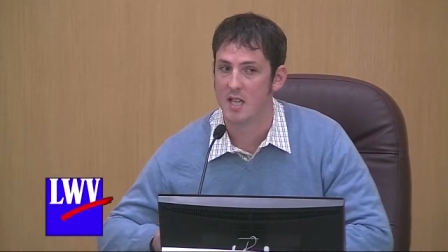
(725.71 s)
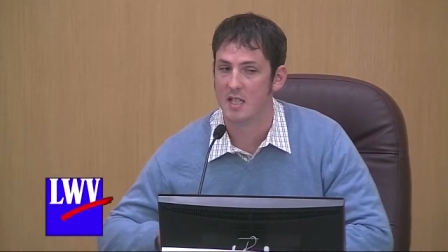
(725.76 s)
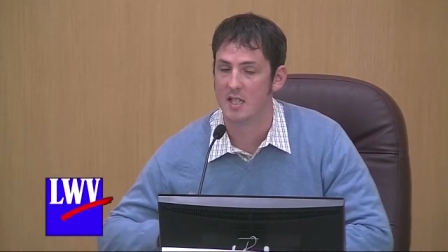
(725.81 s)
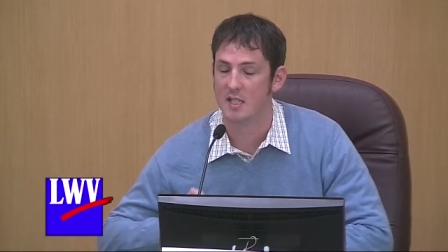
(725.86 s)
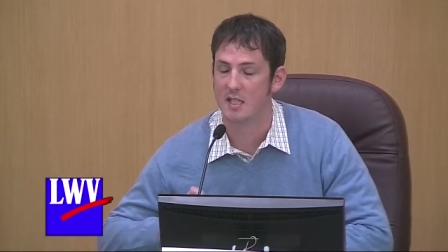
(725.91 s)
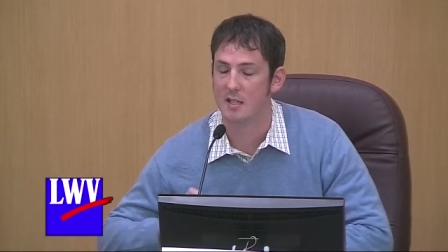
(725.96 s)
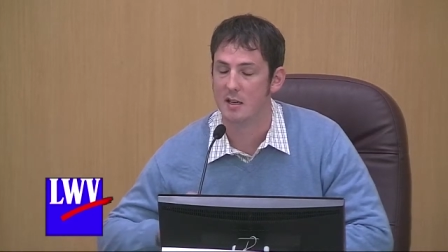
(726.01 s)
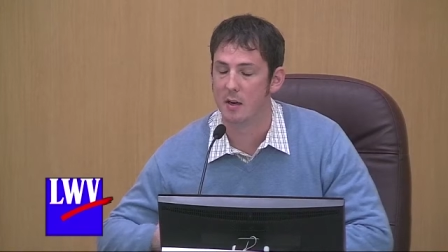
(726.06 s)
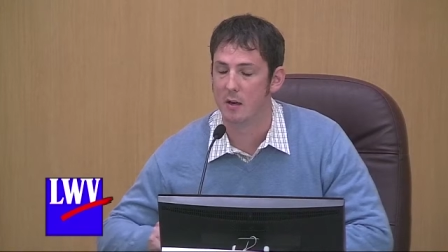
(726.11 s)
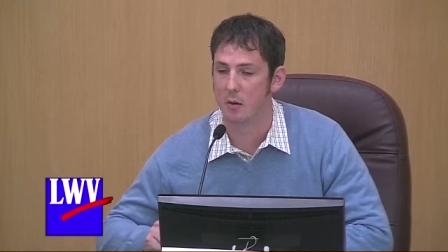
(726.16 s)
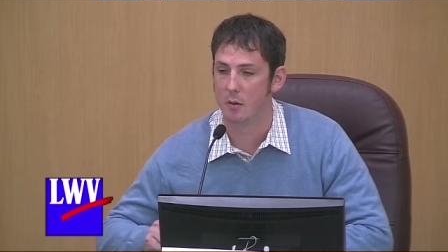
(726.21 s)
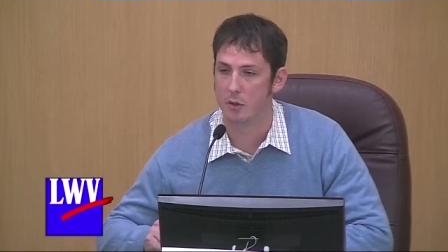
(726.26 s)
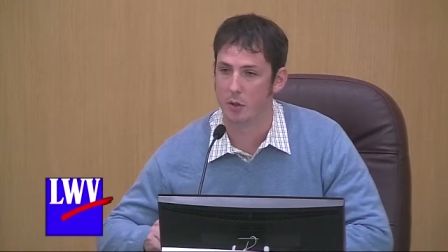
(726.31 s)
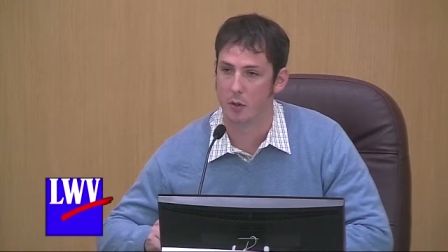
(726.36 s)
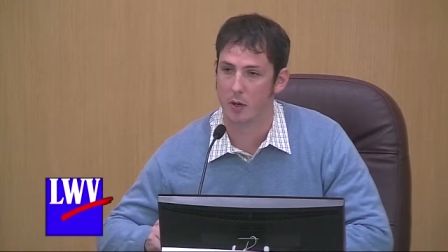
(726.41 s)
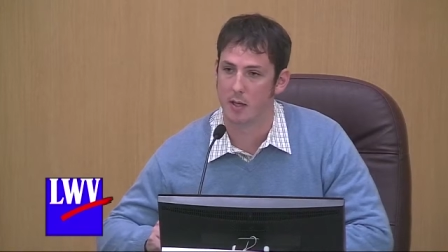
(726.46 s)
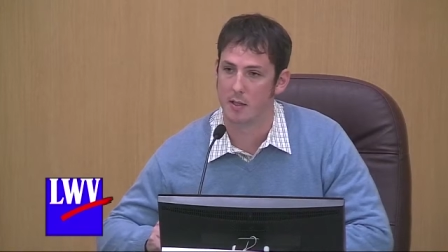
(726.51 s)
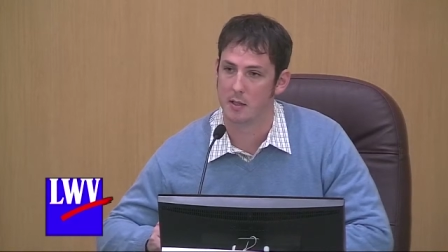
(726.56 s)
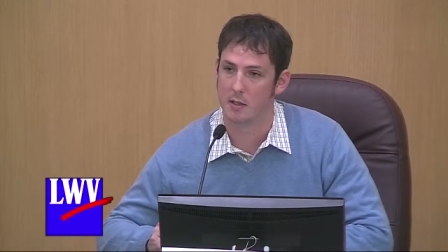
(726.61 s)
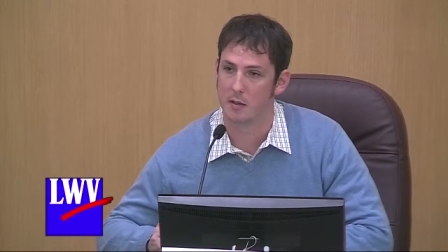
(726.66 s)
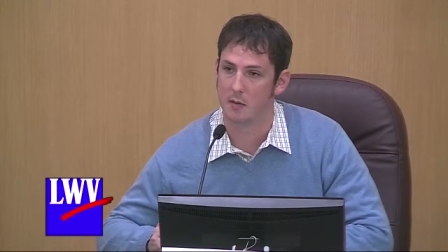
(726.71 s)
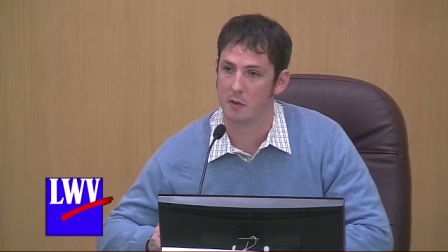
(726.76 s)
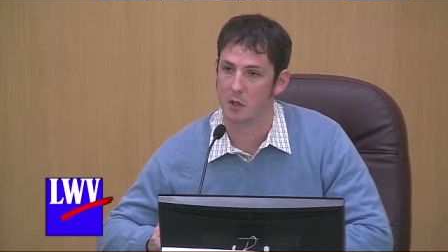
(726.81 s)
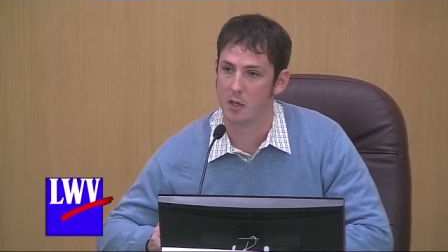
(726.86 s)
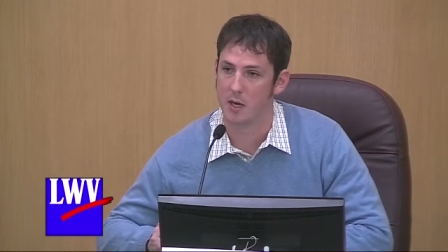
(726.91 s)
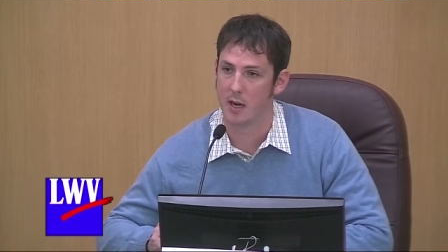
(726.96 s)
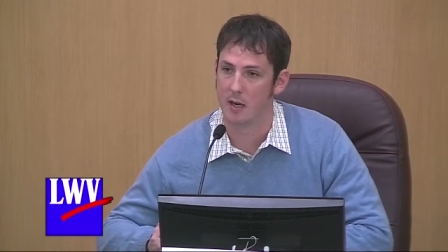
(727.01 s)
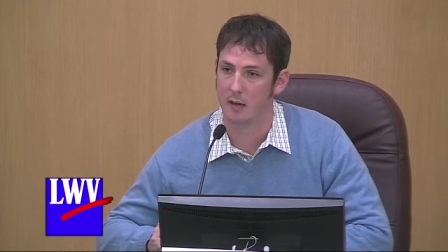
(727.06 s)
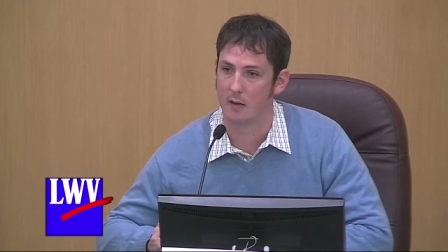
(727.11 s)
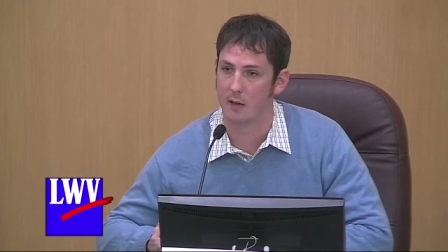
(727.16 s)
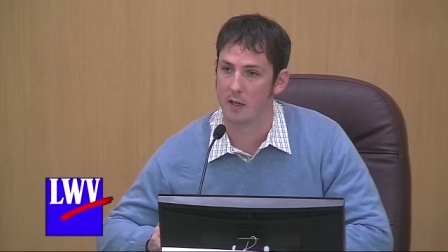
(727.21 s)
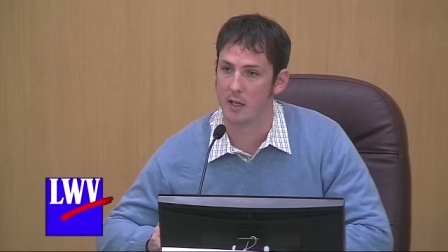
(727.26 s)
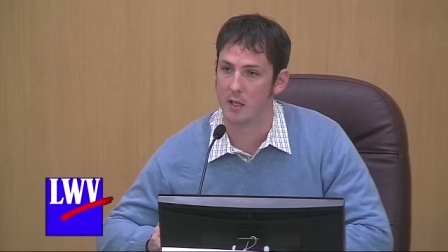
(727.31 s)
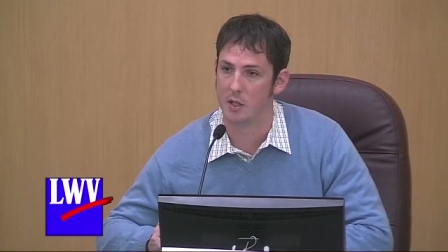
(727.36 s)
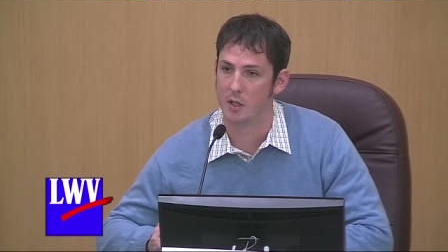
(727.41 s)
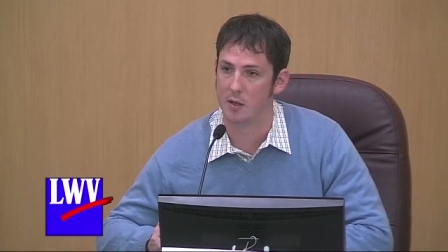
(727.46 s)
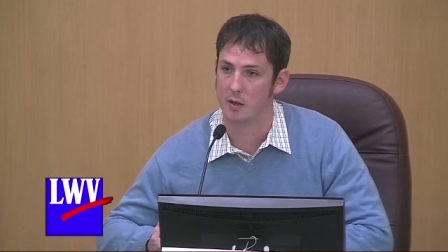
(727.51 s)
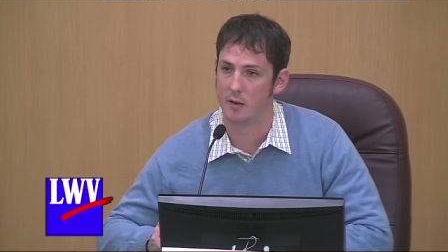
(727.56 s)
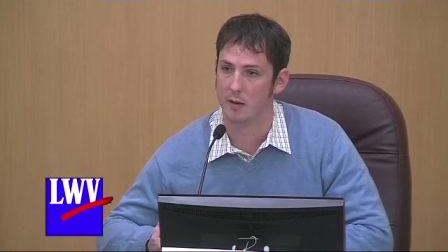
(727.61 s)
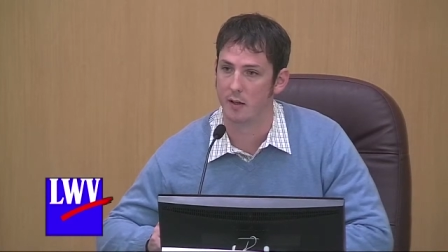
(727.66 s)
Zero traces of genetically
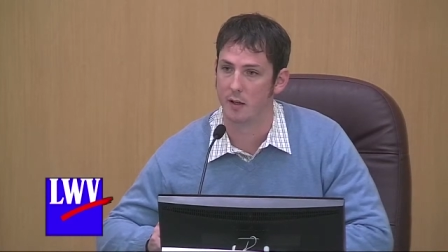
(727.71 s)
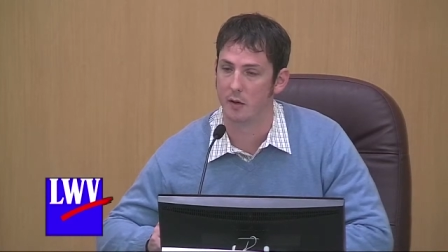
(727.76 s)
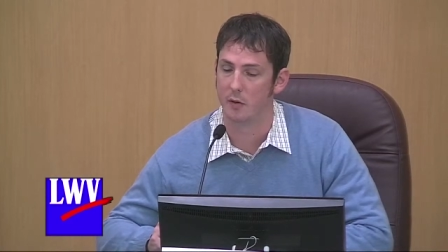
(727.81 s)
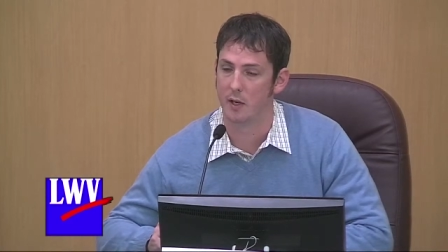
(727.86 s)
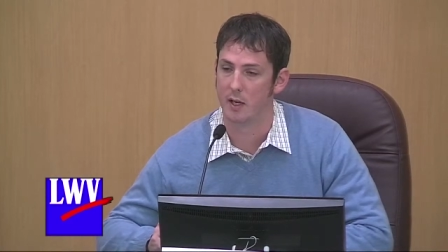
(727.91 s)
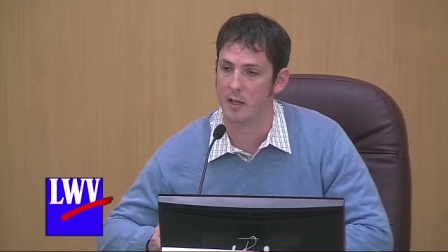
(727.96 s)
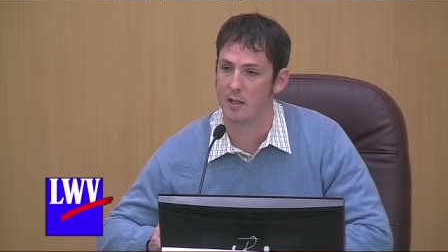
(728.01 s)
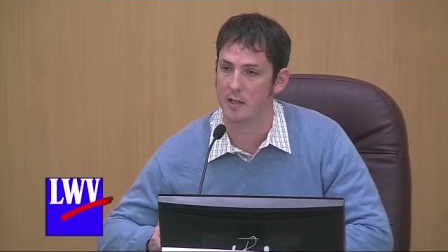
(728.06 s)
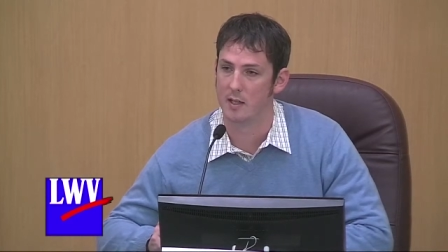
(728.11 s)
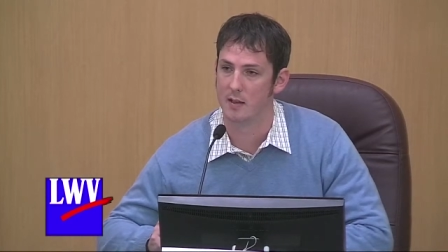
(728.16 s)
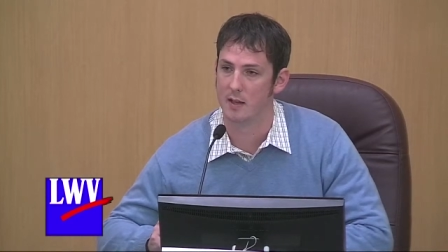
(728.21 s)
engineered ingredients